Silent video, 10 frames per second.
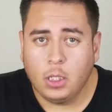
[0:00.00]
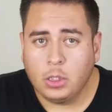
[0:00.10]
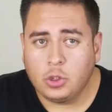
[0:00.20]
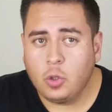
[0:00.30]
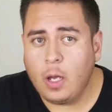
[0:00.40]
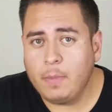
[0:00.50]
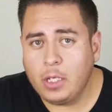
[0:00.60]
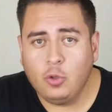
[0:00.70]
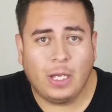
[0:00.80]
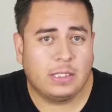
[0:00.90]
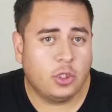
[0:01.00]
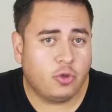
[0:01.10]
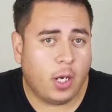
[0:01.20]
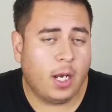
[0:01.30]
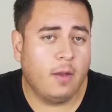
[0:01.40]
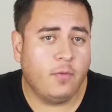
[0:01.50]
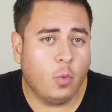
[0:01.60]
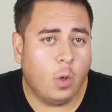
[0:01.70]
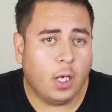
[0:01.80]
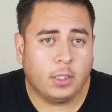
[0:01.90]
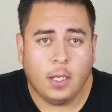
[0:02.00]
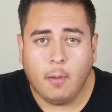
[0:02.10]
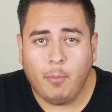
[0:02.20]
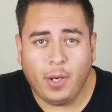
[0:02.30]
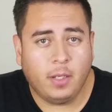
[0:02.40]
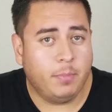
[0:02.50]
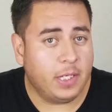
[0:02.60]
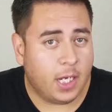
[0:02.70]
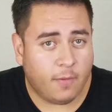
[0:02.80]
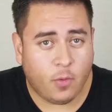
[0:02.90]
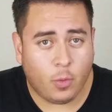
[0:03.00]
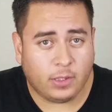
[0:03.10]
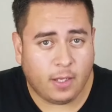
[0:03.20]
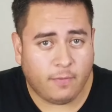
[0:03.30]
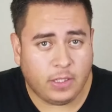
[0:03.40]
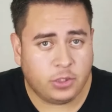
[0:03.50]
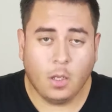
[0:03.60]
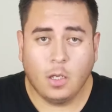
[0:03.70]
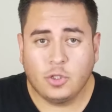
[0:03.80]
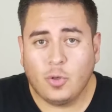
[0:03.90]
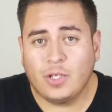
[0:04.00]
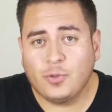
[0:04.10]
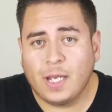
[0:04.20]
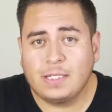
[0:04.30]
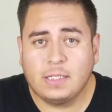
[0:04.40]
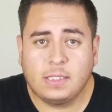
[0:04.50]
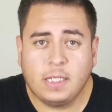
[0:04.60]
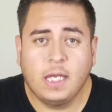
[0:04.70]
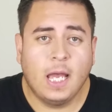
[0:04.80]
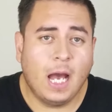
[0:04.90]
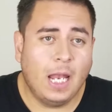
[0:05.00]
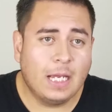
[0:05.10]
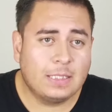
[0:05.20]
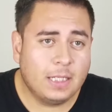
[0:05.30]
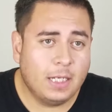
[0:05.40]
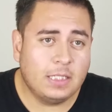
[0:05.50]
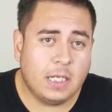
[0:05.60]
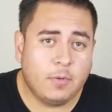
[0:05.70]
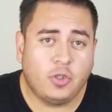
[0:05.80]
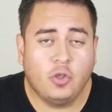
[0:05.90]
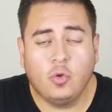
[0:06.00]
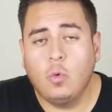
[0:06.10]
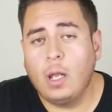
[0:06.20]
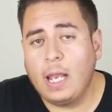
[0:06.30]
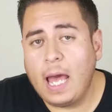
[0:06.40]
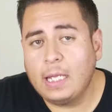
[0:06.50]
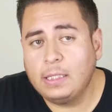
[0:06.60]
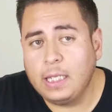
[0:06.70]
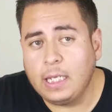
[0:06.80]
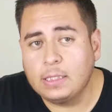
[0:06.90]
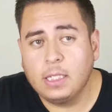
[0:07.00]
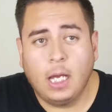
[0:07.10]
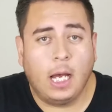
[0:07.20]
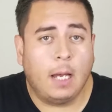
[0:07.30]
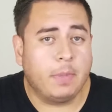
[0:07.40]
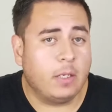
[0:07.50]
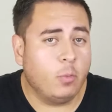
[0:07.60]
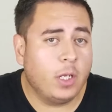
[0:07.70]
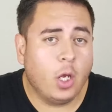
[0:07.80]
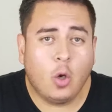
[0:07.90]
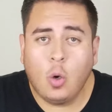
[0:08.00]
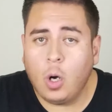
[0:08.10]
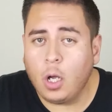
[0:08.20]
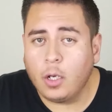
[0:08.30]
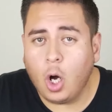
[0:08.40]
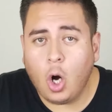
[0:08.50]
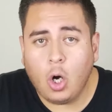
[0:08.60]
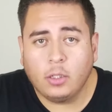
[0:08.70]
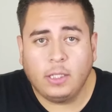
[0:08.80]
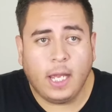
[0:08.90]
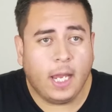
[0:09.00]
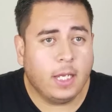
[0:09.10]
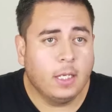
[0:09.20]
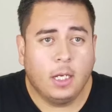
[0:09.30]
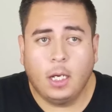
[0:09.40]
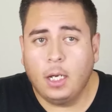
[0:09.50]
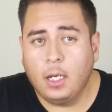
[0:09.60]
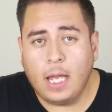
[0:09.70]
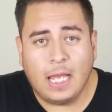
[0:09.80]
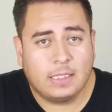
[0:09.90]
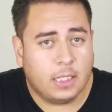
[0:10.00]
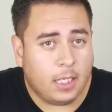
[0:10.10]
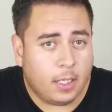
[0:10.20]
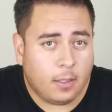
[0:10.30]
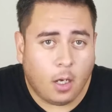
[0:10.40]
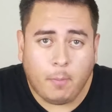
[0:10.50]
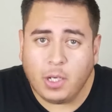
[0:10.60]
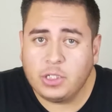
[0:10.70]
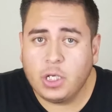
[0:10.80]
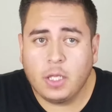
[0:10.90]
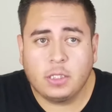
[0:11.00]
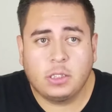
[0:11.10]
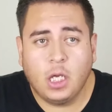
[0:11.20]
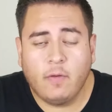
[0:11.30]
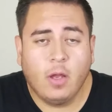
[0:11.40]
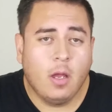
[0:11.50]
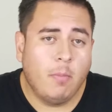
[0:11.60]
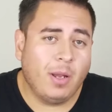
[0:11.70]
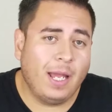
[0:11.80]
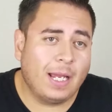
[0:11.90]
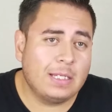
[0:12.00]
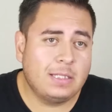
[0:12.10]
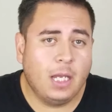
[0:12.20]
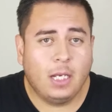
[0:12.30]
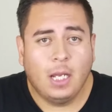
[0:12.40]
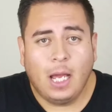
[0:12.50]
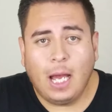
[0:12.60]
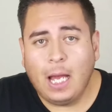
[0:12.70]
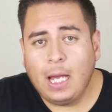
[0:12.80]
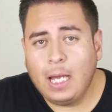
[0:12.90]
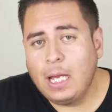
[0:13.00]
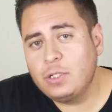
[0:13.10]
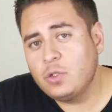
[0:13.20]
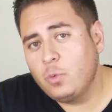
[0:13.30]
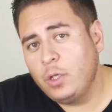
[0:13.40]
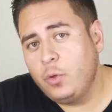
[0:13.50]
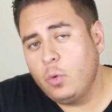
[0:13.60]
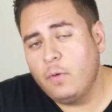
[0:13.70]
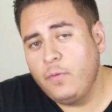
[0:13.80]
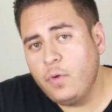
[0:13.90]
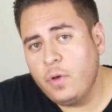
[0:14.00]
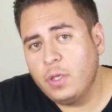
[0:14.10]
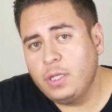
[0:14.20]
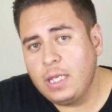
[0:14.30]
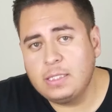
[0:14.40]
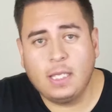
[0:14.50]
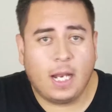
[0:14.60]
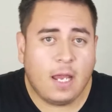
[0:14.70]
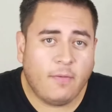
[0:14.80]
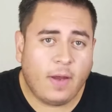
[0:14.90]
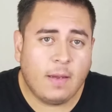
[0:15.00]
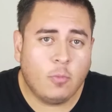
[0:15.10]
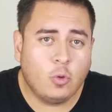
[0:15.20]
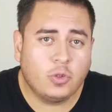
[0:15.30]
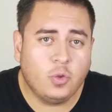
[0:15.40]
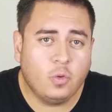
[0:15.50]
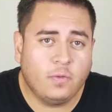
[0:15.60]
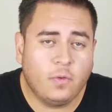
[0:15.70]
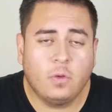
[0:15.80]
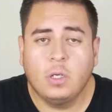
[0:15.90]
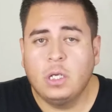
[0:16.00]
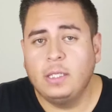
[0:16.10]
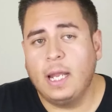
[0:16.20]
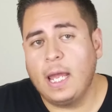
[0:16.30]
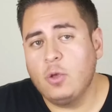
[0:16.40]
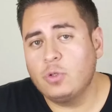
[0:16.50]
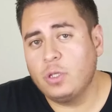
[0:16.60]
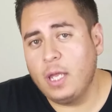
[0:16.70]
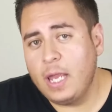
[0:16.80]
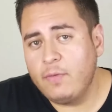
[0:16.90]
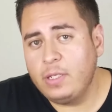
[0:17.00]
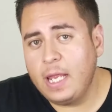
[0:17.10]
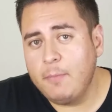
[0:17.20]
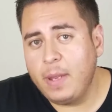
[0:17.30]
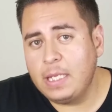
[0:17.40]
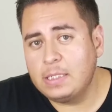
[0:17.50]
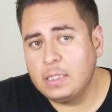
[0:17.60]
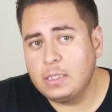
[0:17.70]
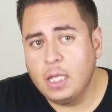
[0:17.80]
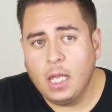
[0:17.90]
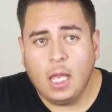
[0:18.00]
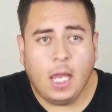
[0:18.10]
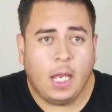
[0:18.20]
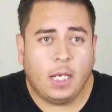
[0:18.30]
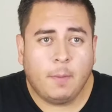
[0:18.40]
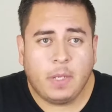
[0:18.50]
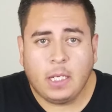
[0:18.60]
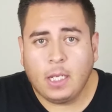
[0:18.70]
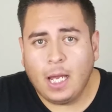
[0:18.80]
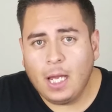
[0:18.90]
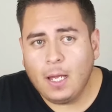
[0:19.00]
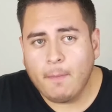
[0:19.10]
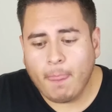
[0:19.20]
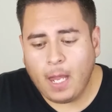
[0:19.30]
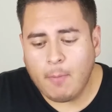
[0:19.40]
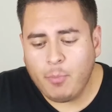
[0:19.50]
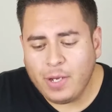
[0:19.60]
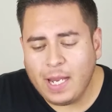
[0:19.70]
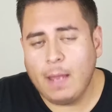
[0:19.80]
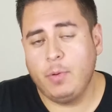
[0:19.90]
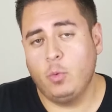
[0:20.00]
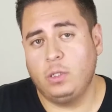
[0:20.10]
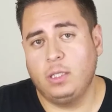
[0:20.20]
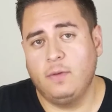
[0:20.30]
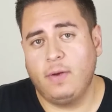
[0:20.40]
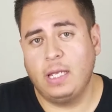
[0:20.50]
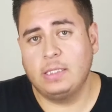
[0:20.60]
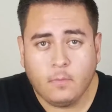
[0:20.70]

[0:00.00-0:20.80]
So I mean, you guys can try it out if you want, but be careful with that feature. So as you guys can see, Alexa is able to do a lot of things. I mean, we can go on all day asking it a bunch of other stuff. But like I said, I just went through a few of the things that I find most useful, that I use on the everyday basis. And I mean, I'm pretty happy with the device.